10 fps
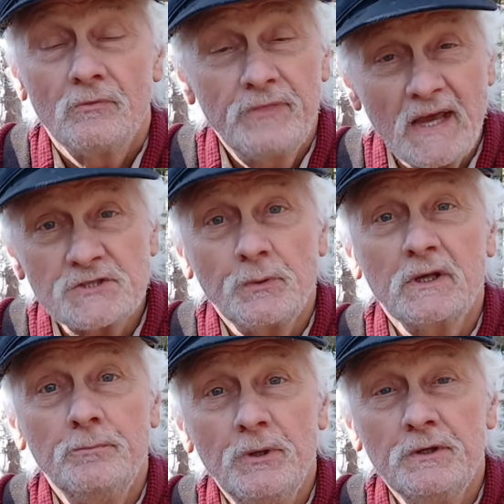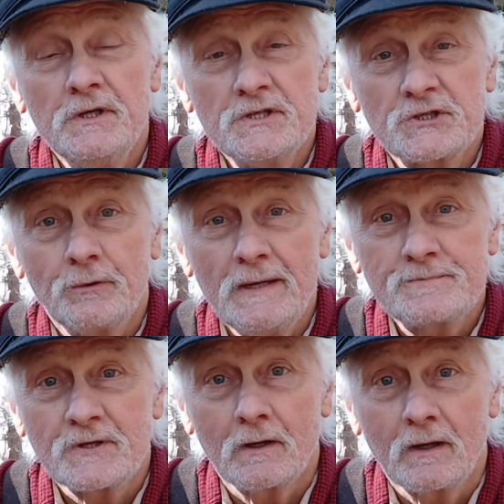That's what community
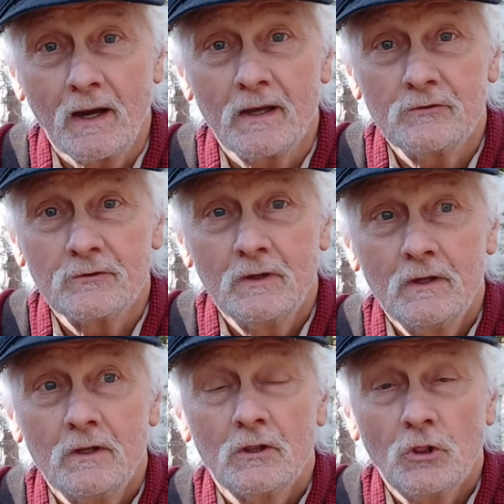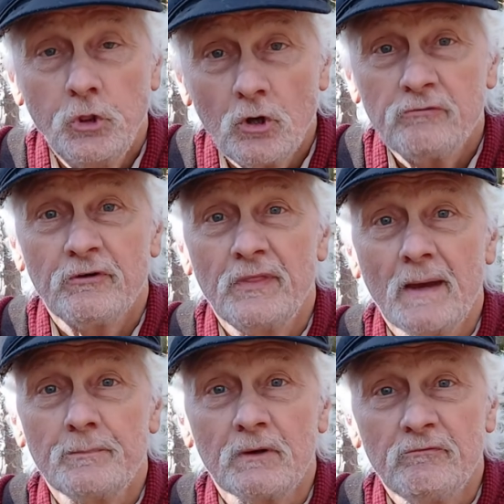scrapes are, guys. Look for
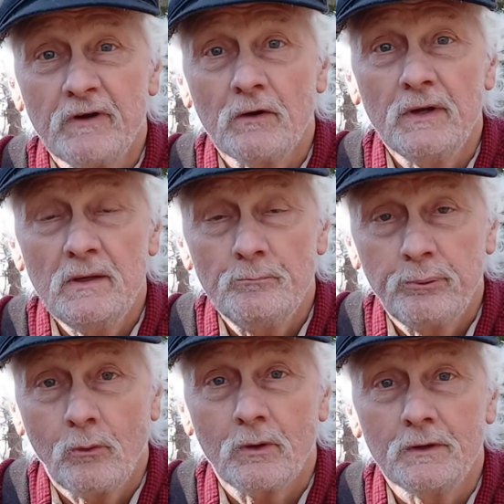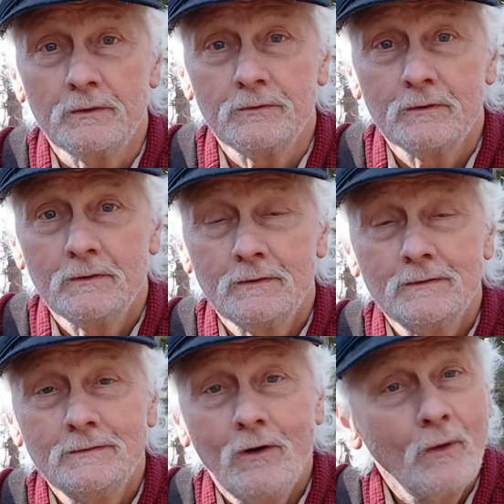them. They're very important.
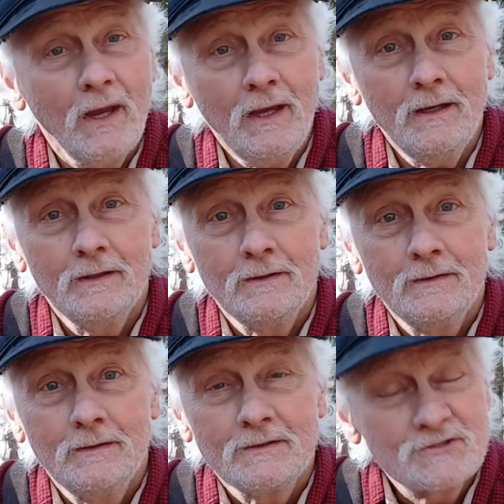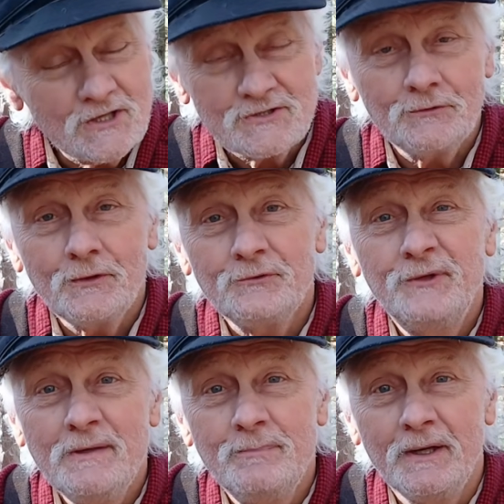Okay? Just a little
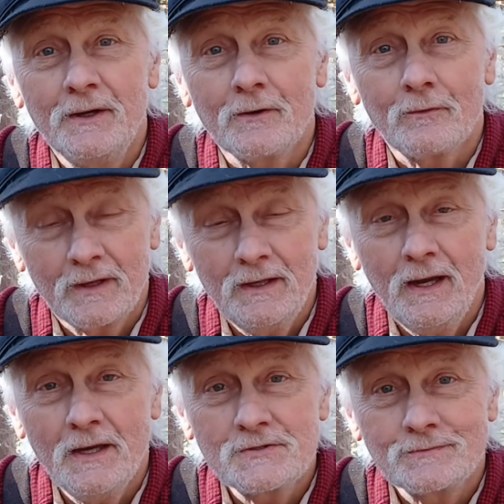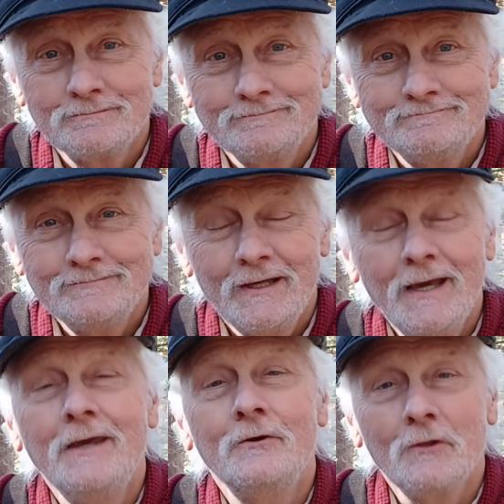tidbit here. Okay, guys?
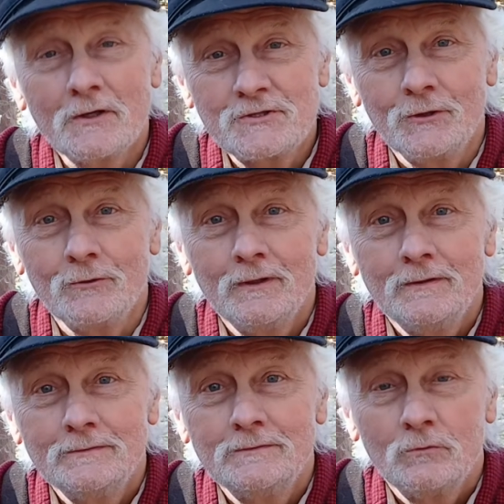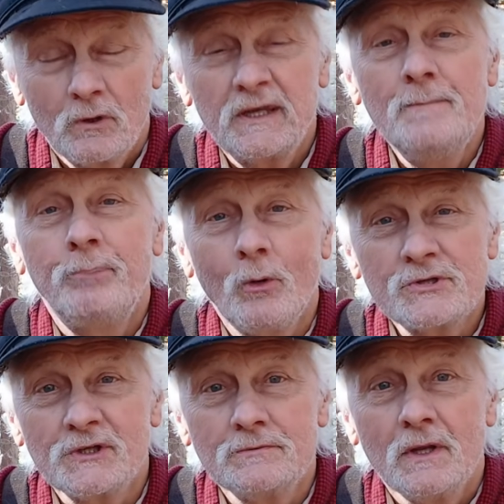Hey, good luck to you. We'll keep
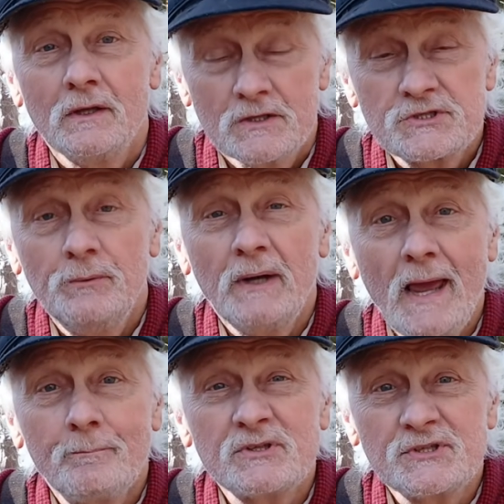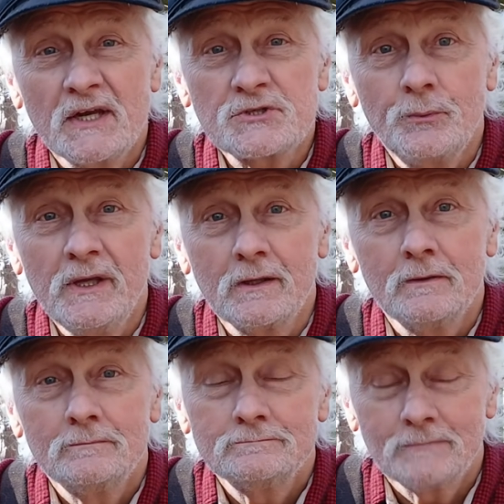posted. See what happens next week.
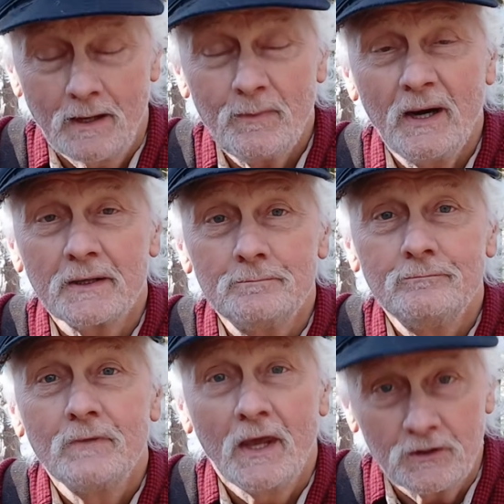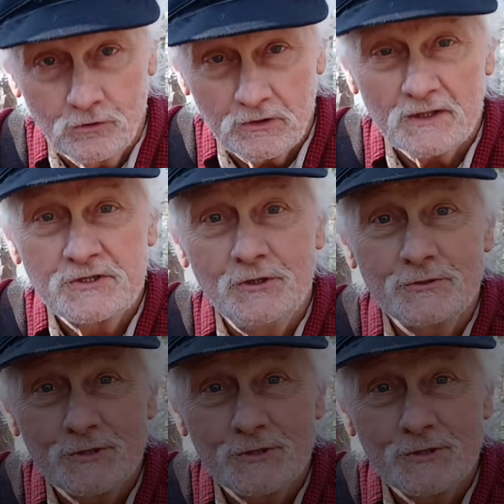I'm on them. And good luck to you